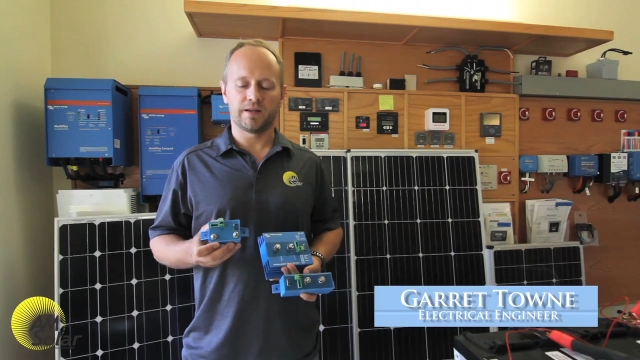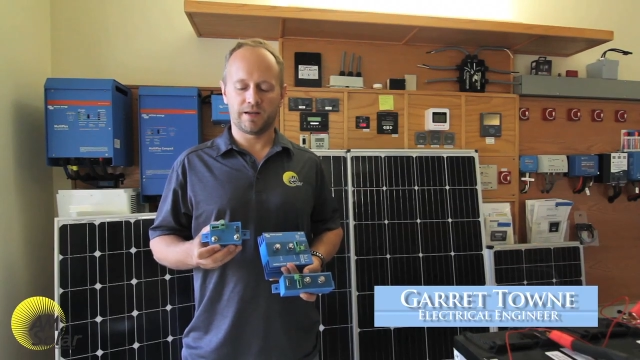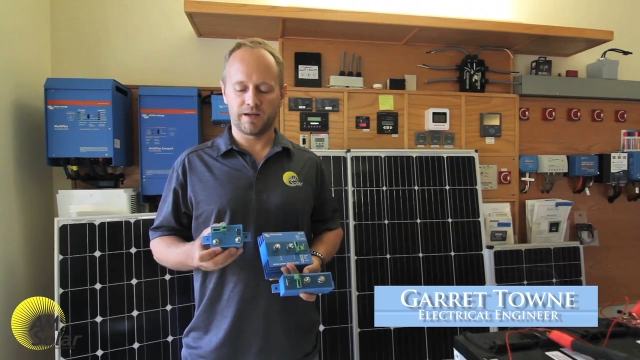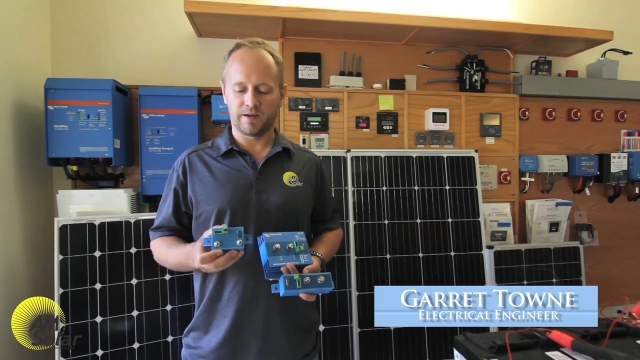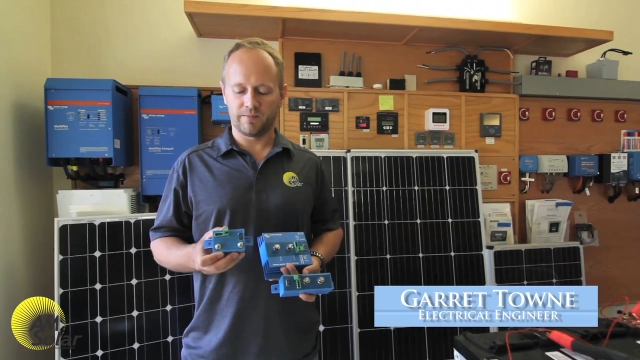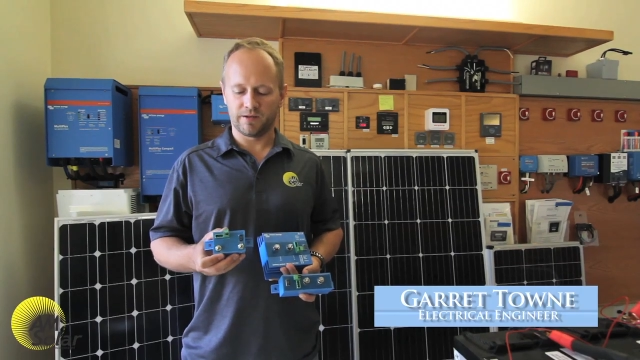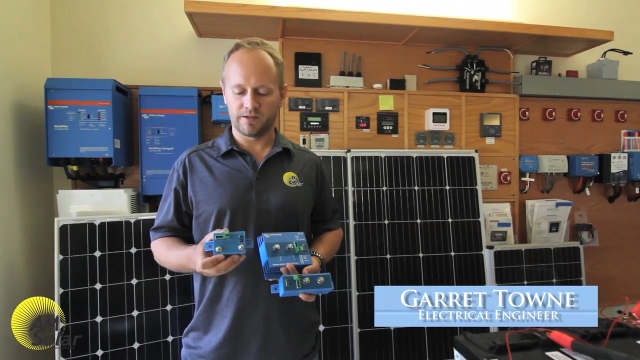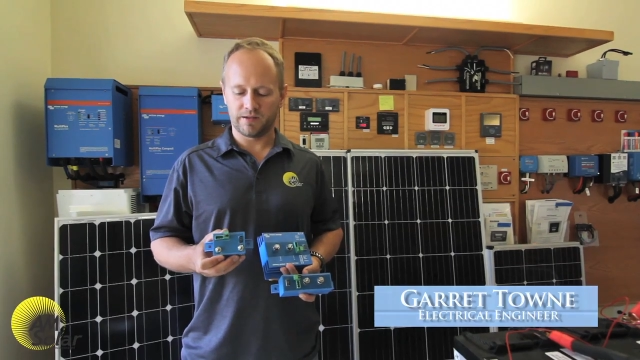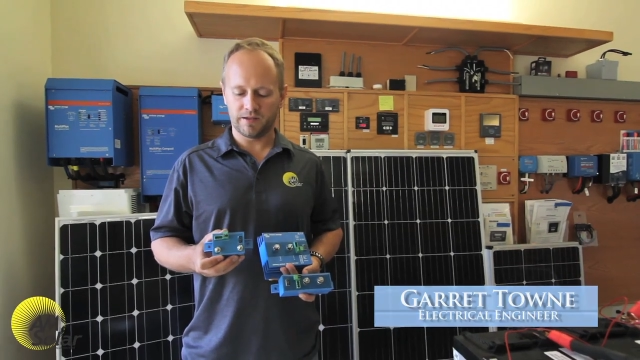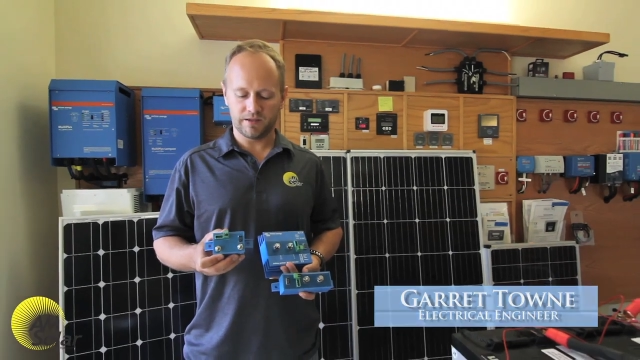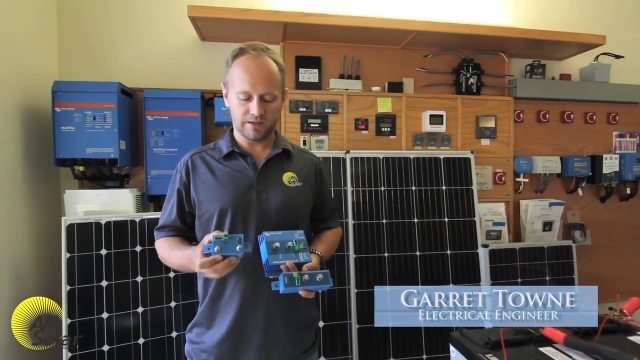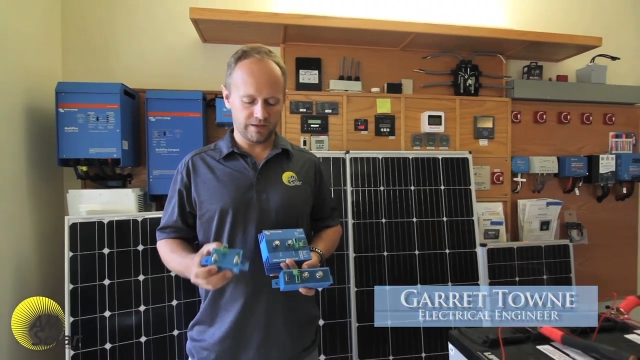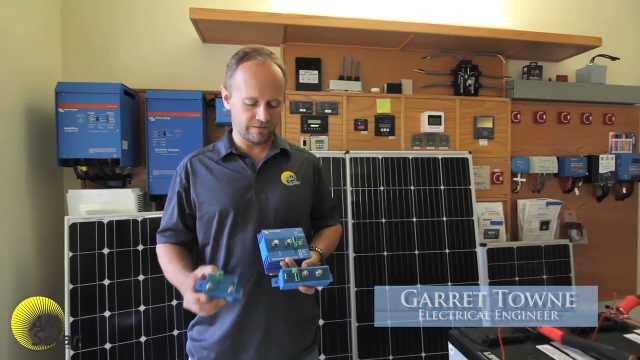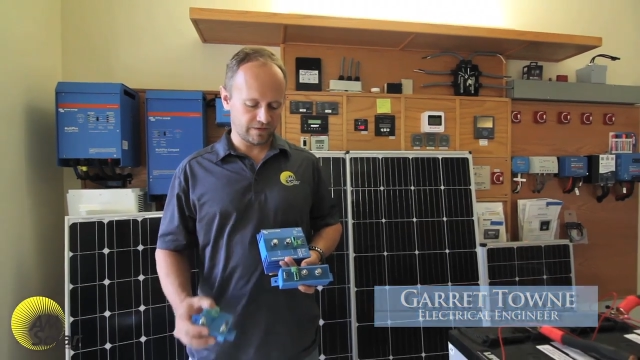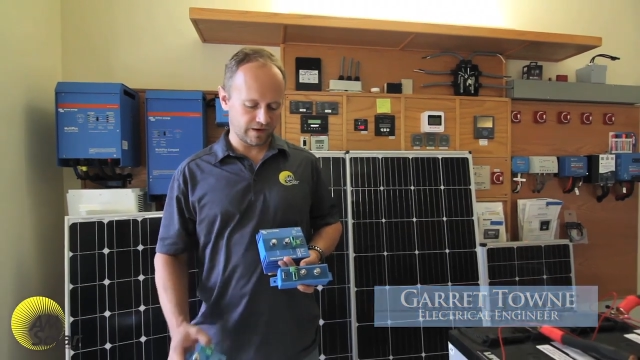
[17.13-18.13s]
They come in
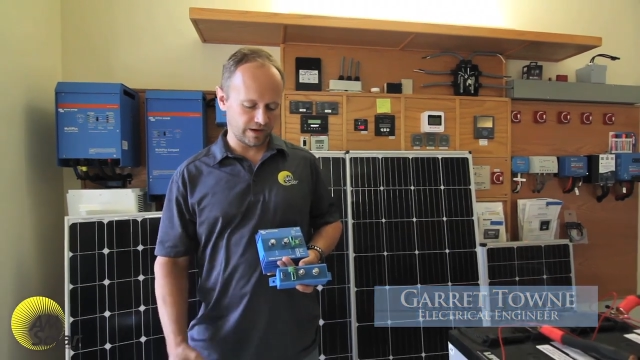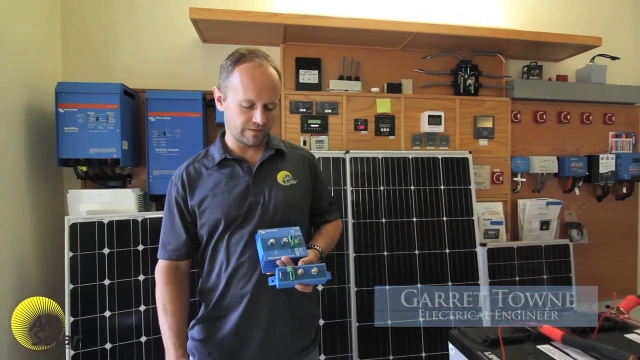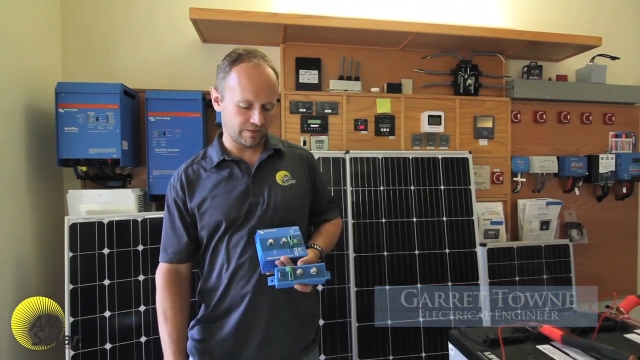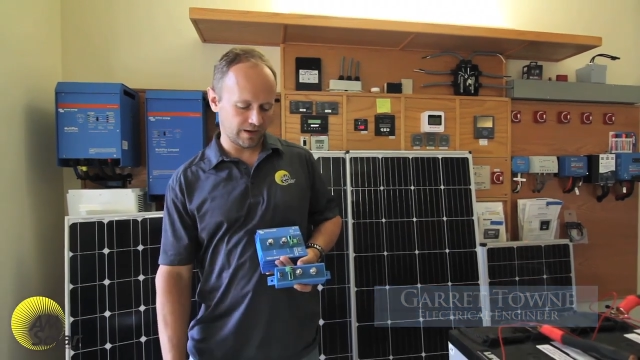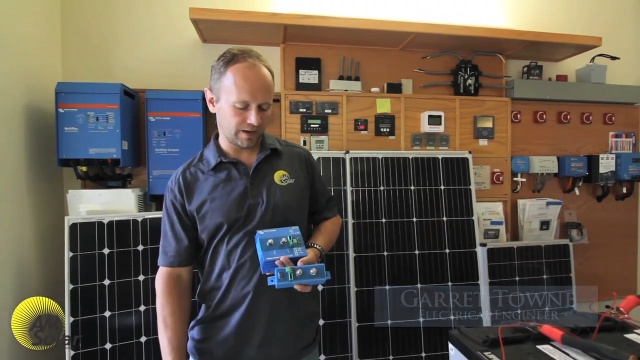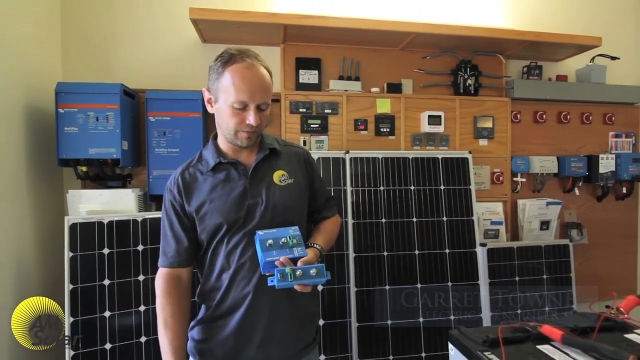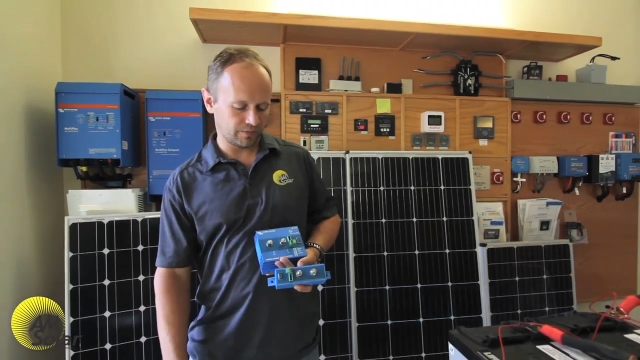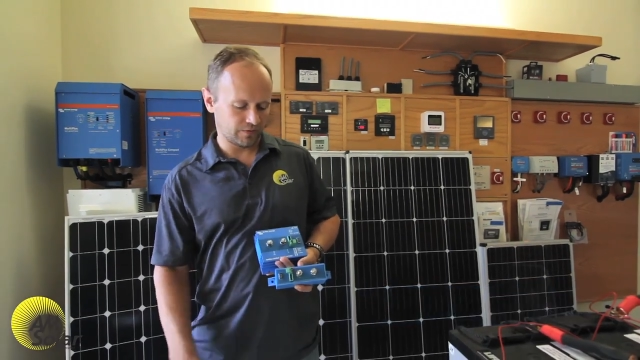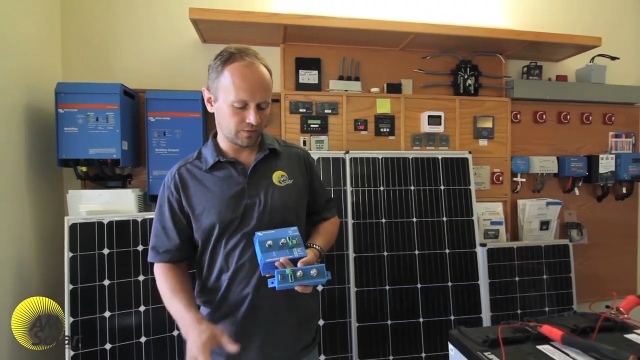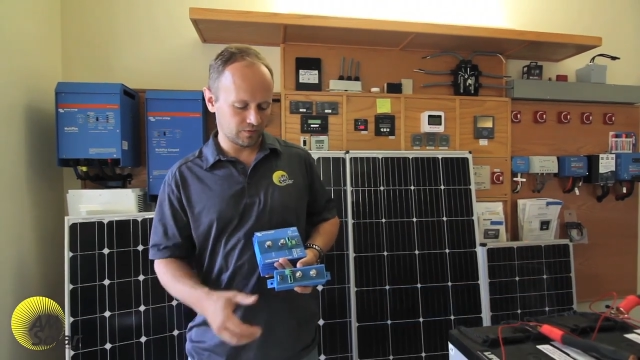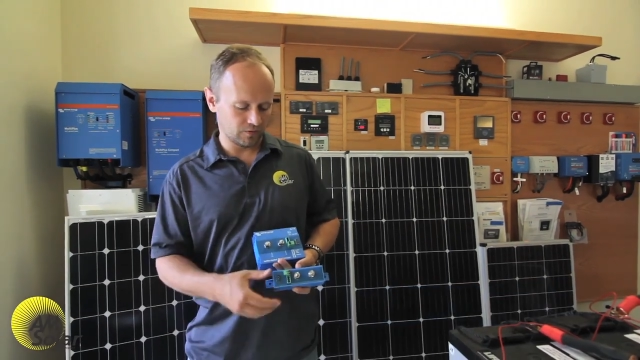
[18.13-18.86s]
65 amp,